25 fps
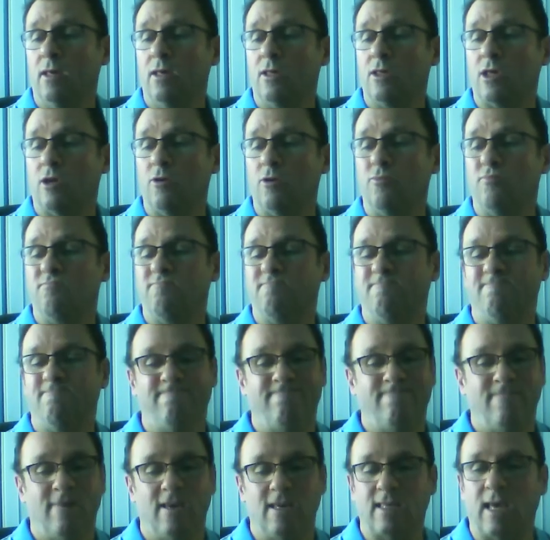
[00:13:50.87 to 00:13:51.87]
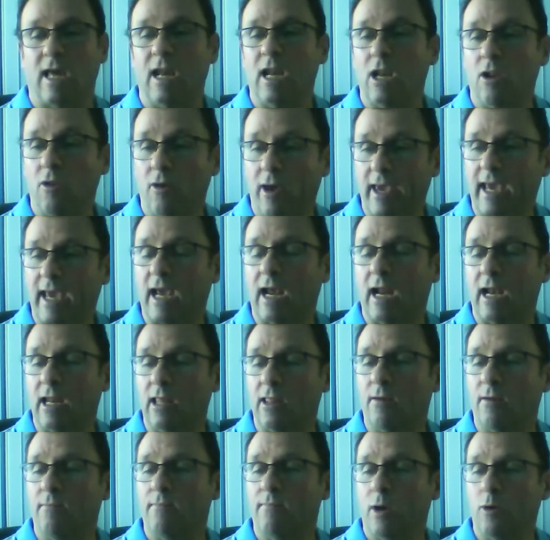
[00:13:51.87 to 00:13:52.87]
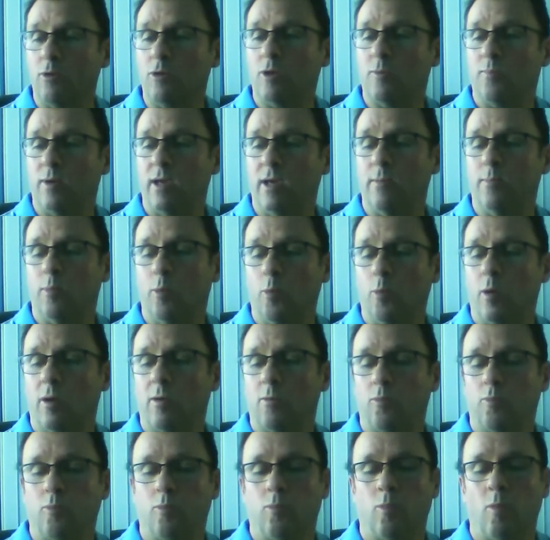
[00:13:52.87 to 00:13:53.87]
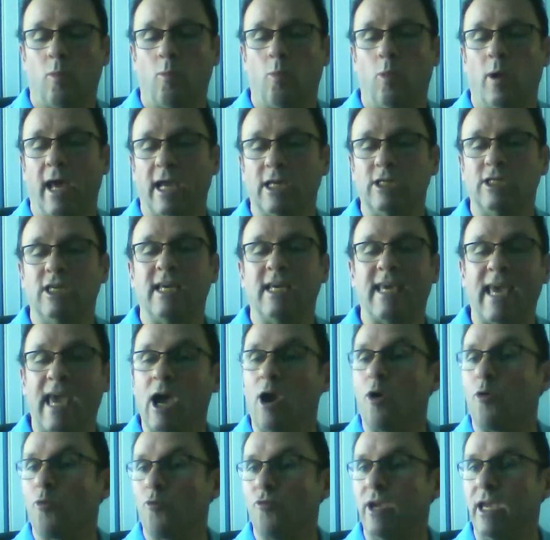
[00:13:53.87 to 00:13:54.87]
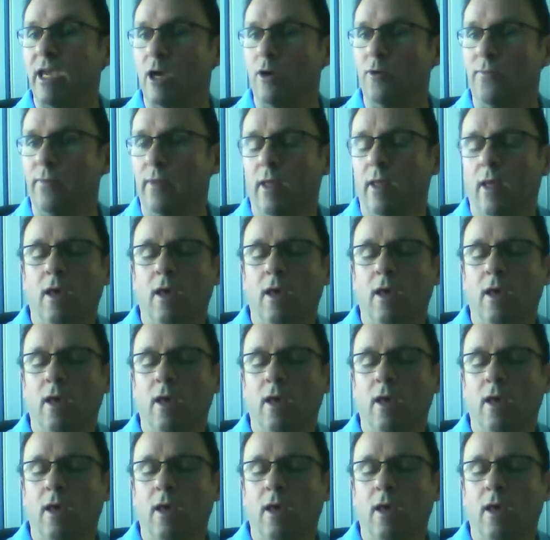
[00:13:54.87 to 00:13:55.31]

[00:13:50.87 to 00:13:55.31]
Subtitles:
So it's unlikely that most people will actually get a RIO.